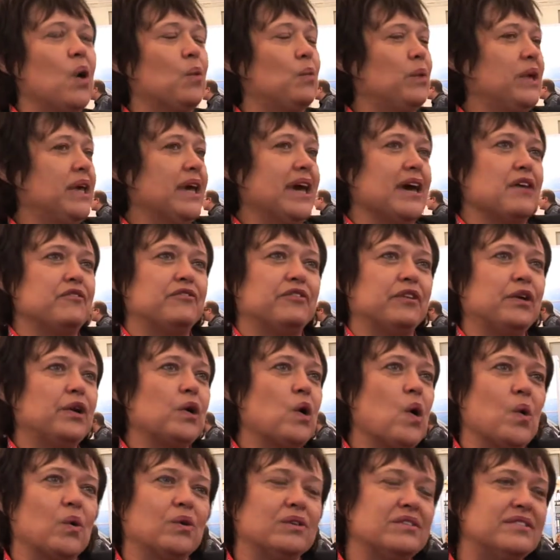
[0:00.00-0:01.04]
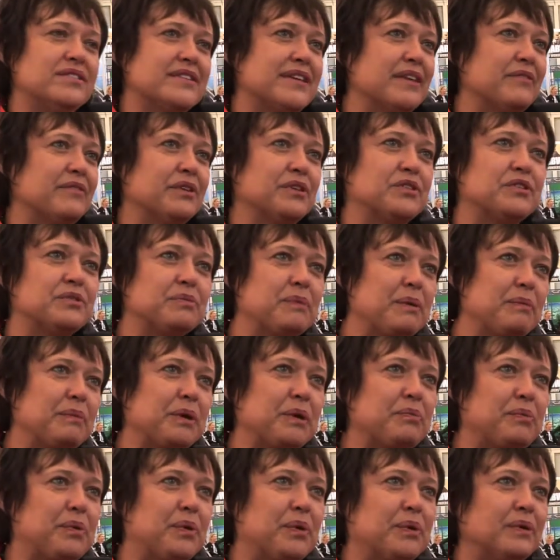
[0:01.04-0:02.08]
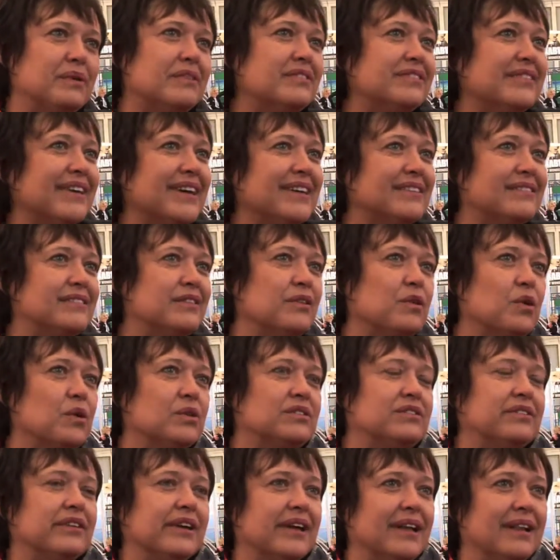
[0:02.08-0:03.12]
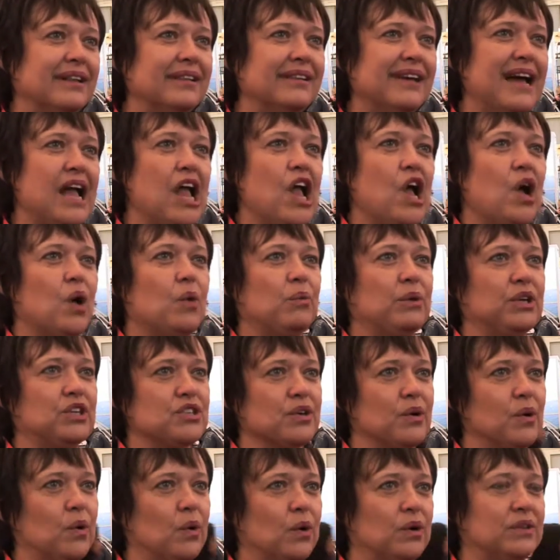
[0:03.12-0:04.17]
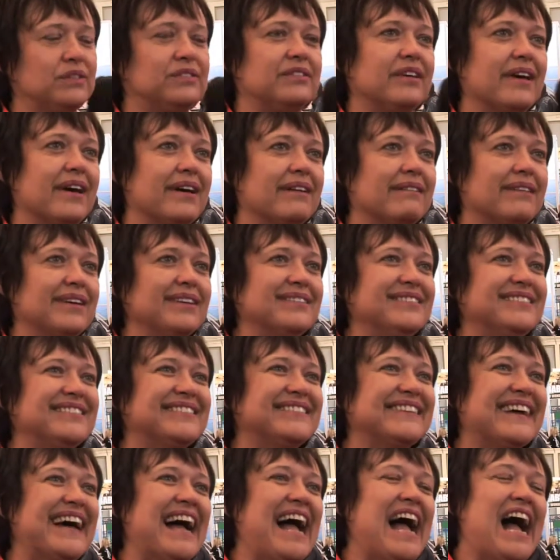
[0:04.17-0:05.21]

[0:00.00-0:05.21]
We have alone 7 swimming pools at the hotel, which are all terraced,